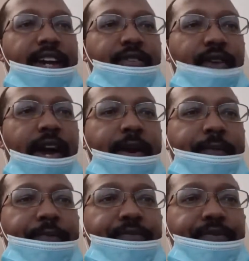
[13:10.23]
right?
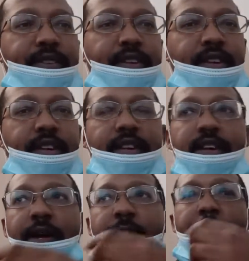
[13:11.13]

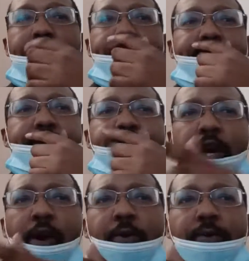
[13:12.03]

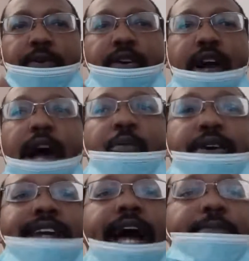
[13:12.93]
No, I
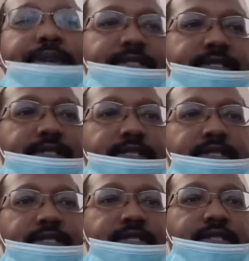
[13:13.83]
want diamonds.
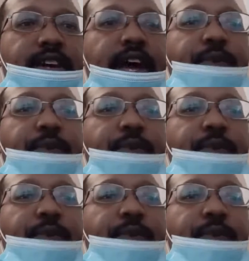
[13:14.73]
I